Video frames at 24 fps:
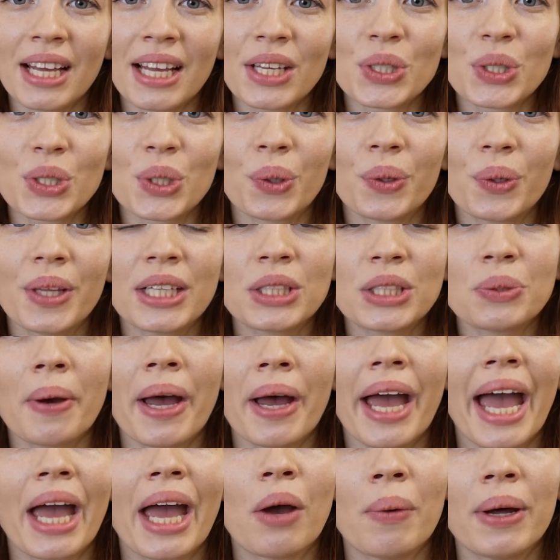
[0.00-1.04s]
So that's
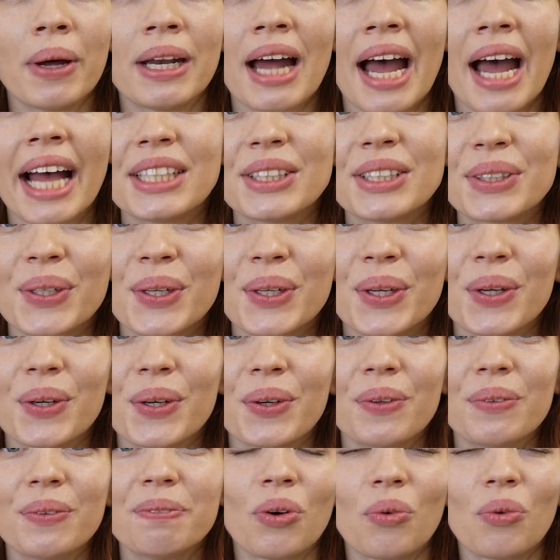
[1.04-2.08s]
why I want to ask
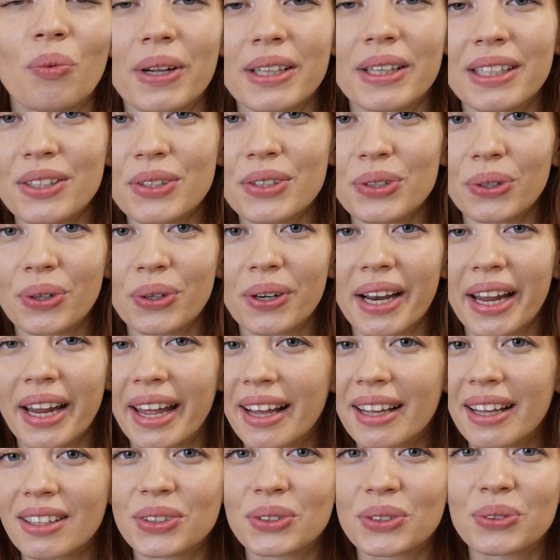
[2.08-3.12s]
you, what is your
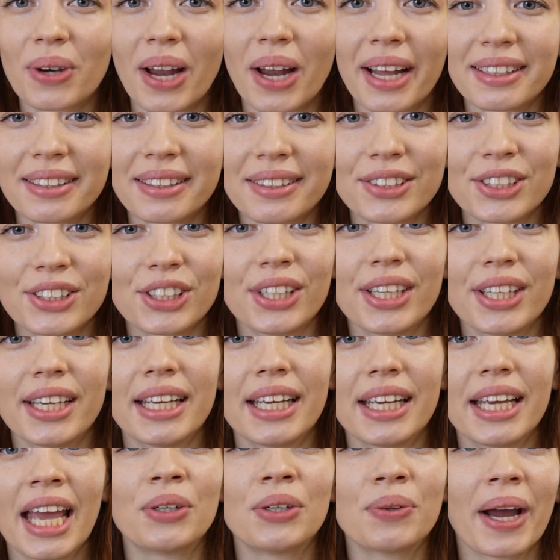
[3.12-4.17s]
egg
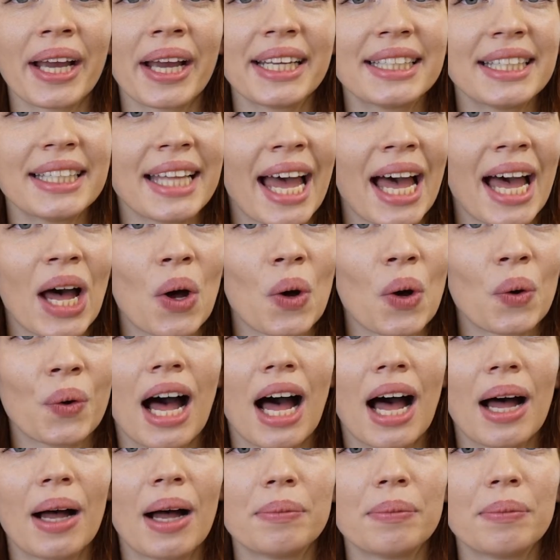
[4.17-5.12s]
strategy right now?